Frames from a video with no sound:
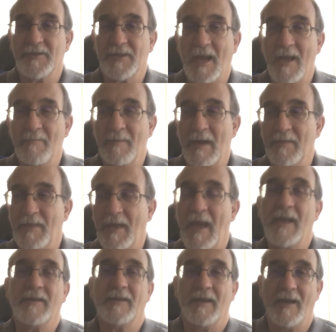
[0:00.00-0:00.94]
shy about
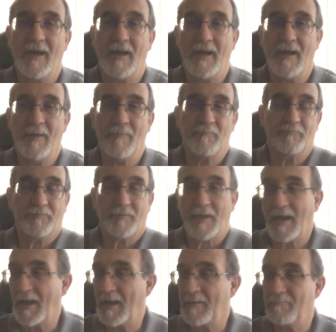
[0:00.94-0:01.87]
that.
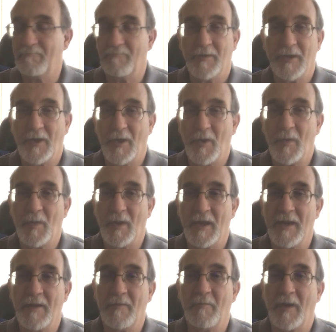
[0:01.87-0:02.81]

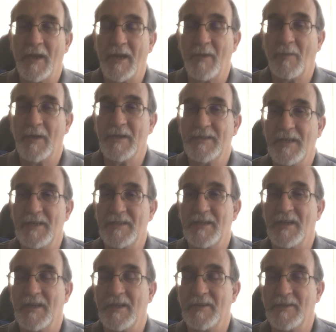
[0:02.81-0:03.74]
Anyone
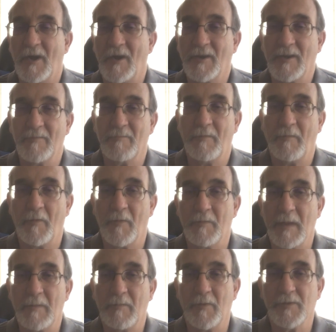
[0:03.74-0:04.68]
teaching and talking before
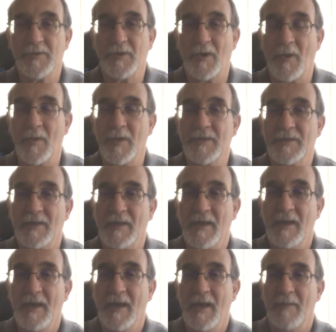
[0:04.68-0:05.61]
people should always
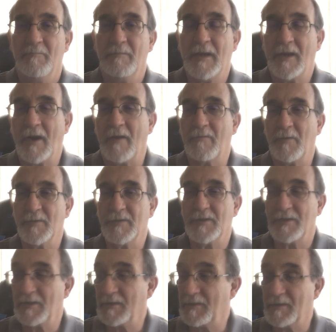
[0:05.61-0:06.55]
be careful
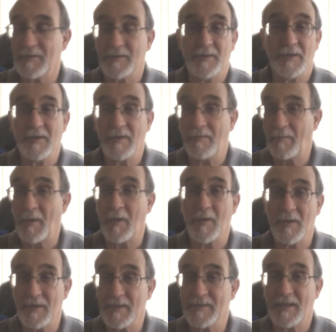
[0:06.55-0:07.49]
to
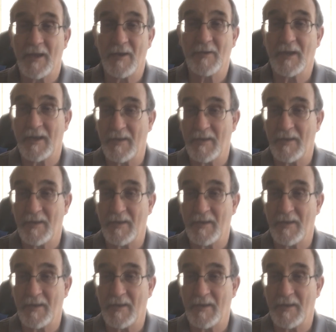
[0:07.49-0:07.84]
defer and say, okay,